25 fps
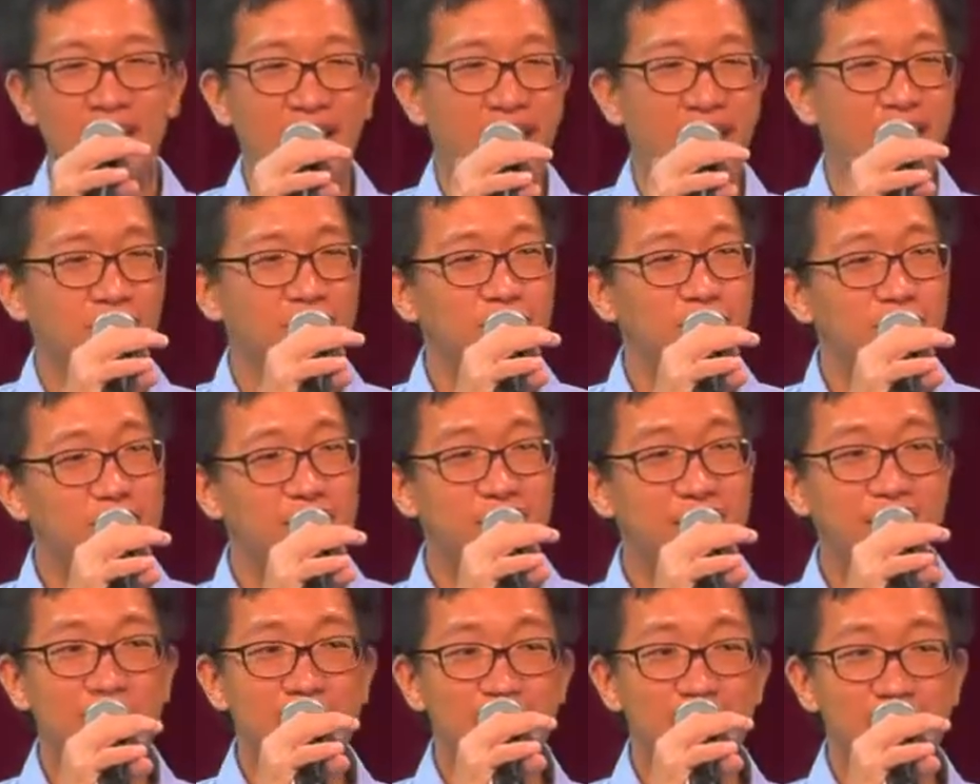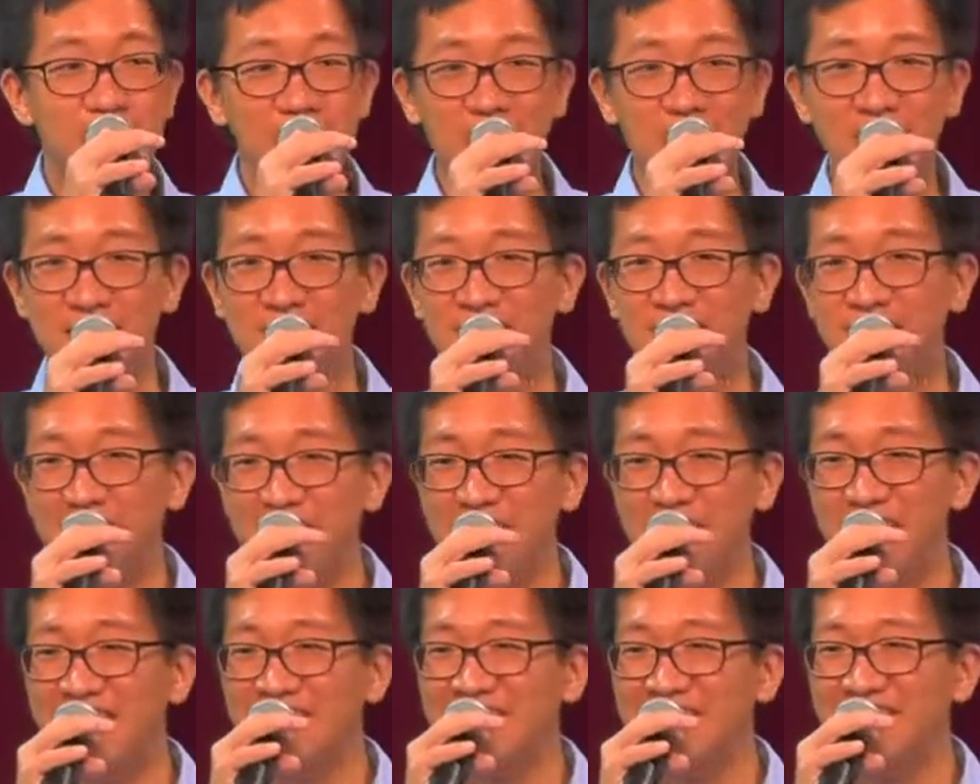And also cinemas, right?
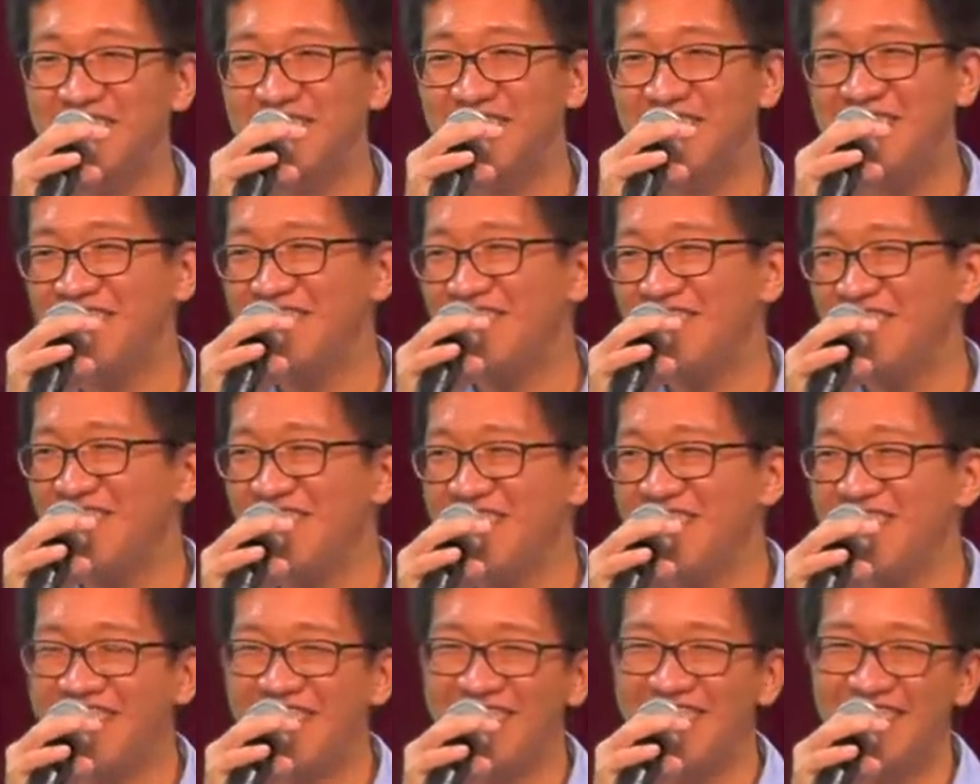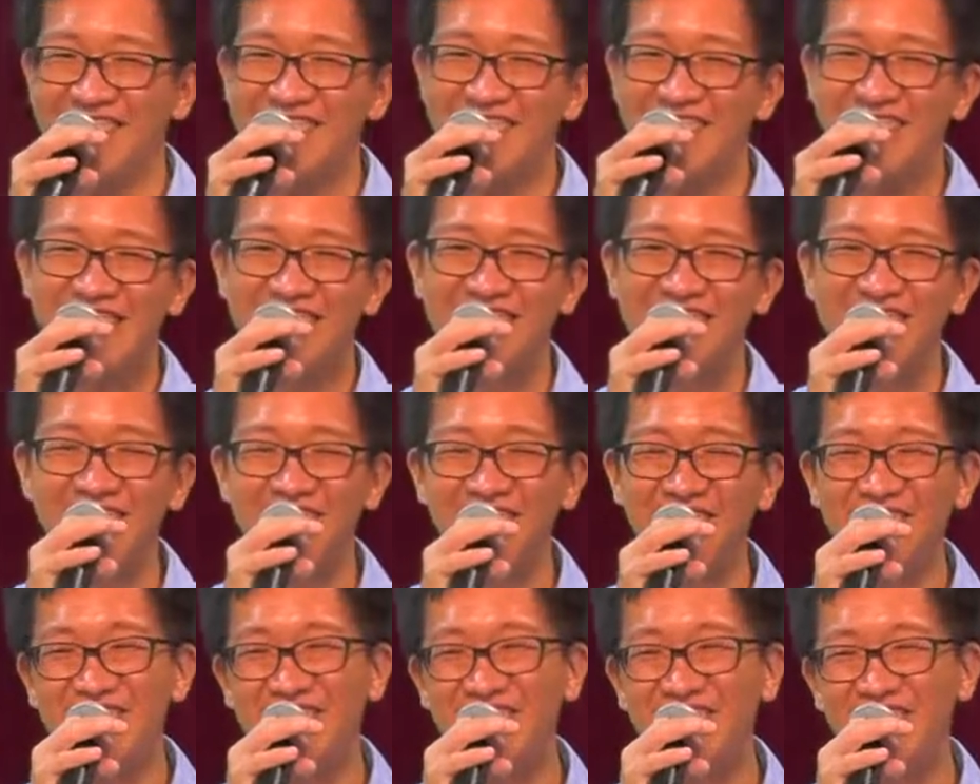We like to say, wow,
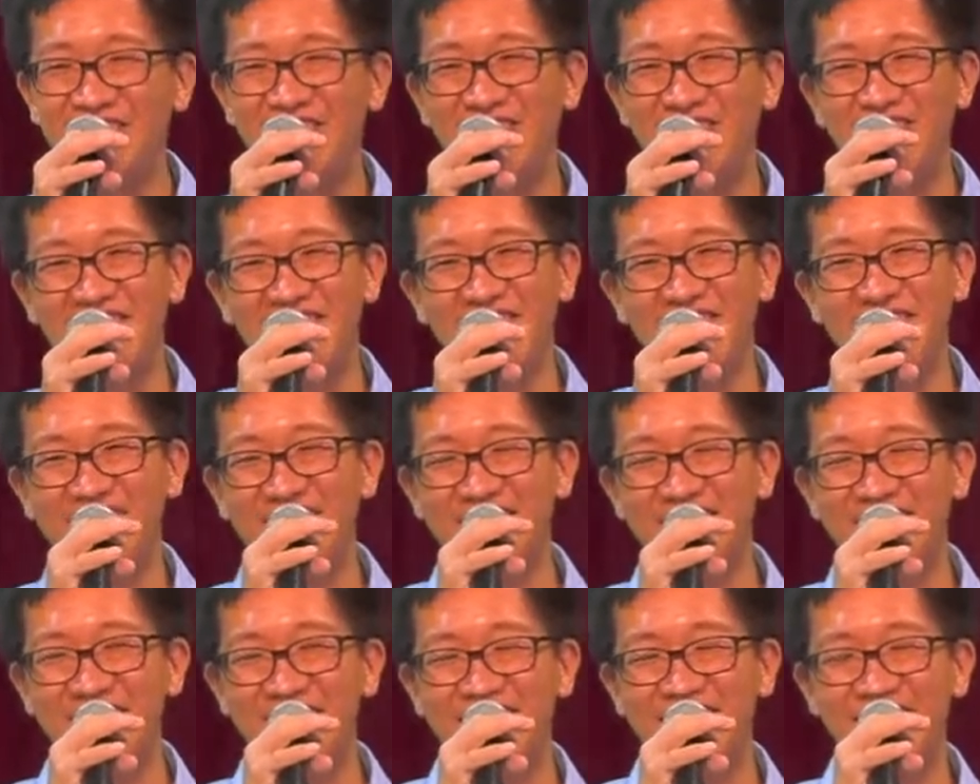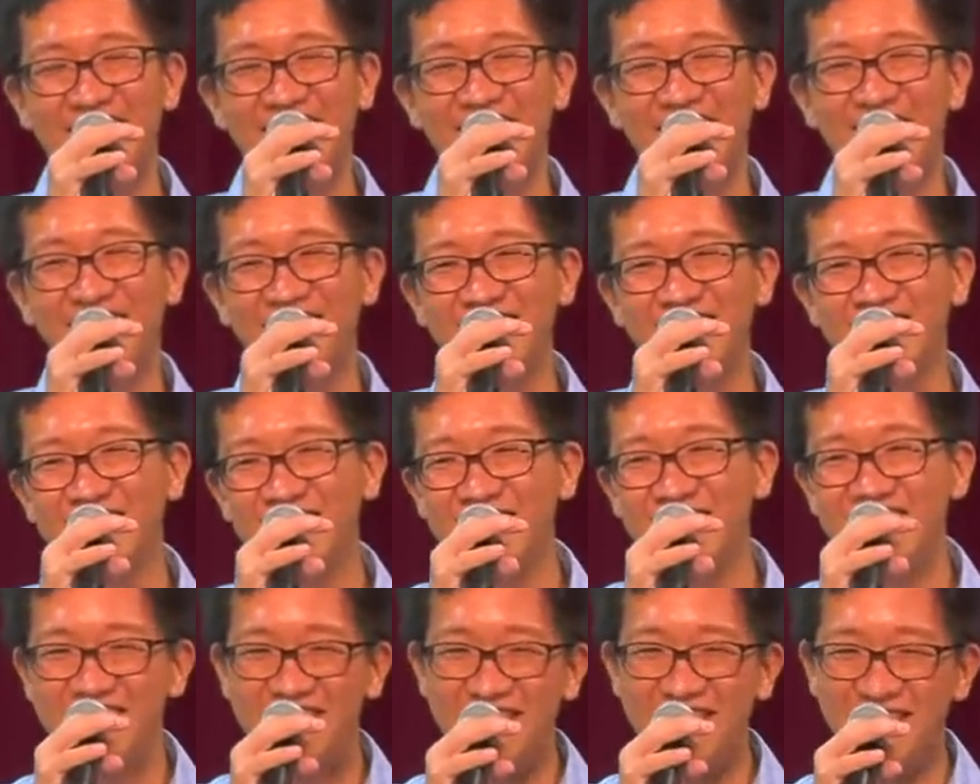some, some people also
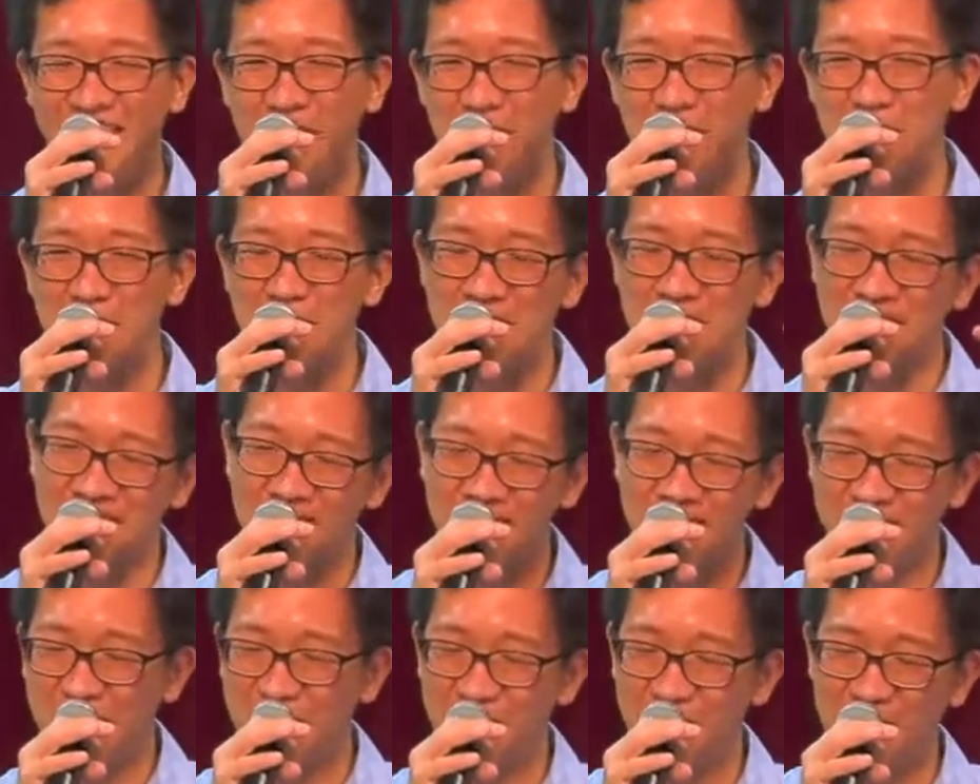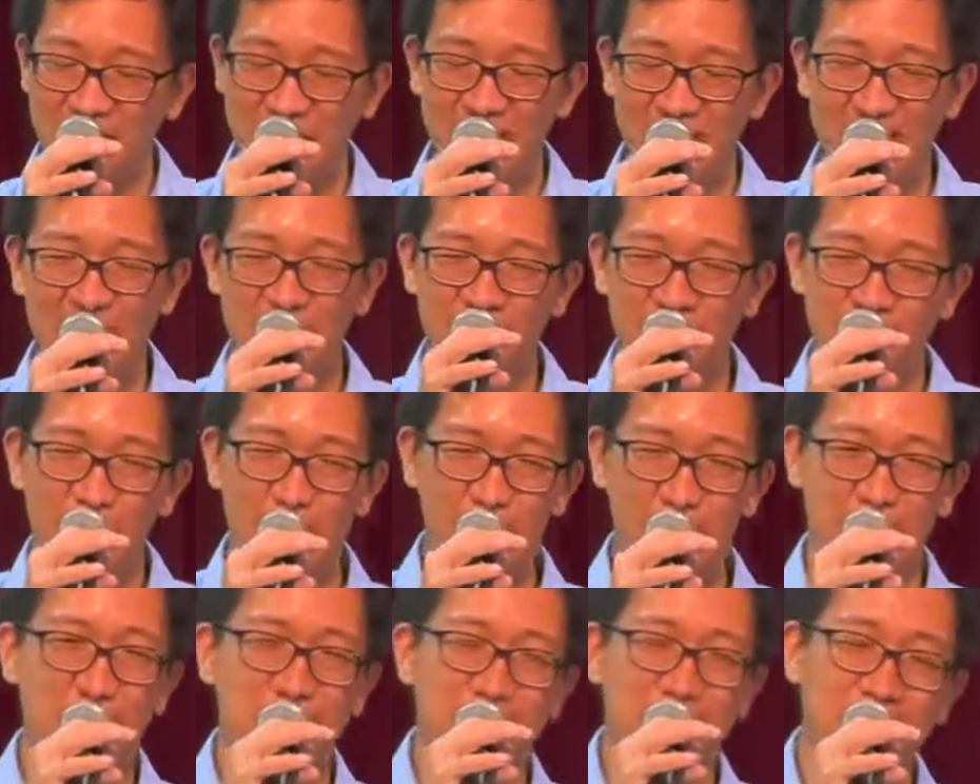say cinema also from the
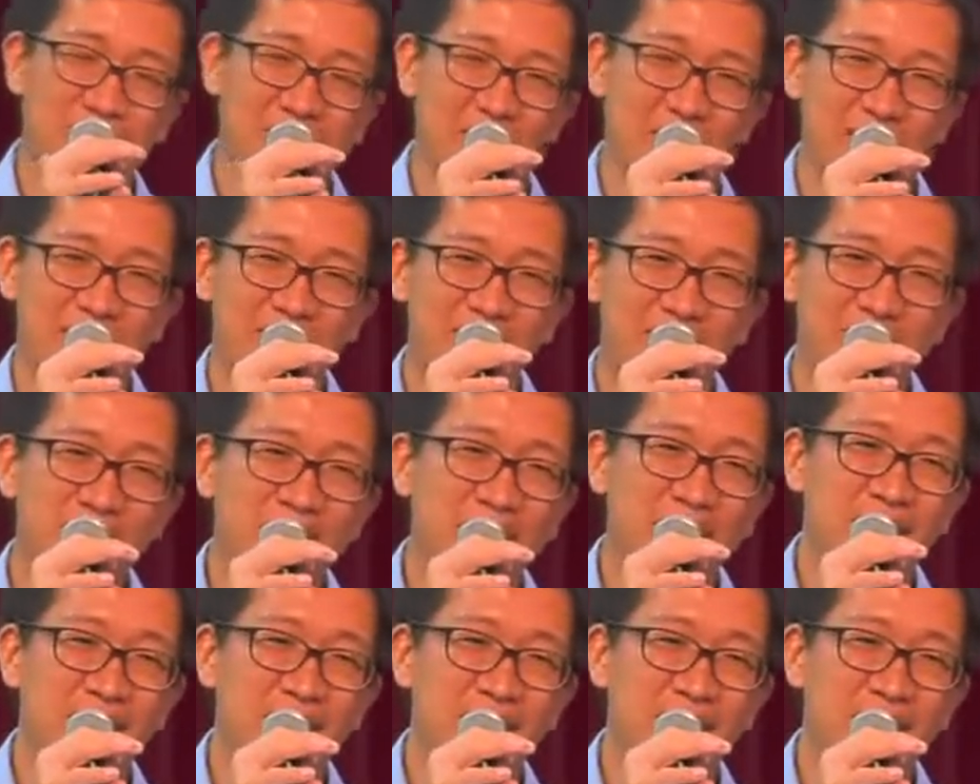devil, right?